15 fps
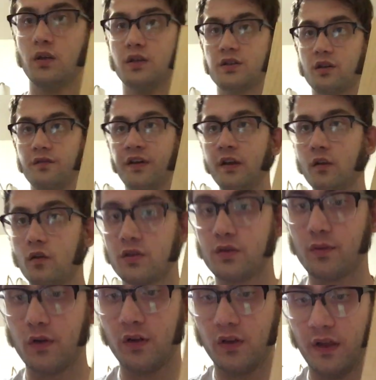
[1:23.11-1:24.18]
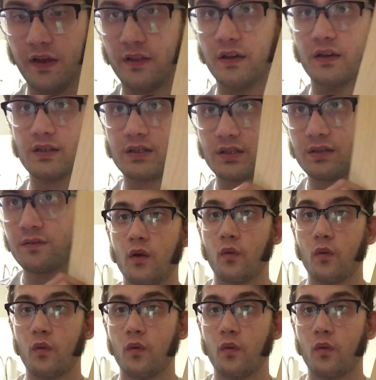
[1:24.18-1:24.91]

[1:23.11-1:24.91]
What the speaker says: So vent holes work like this.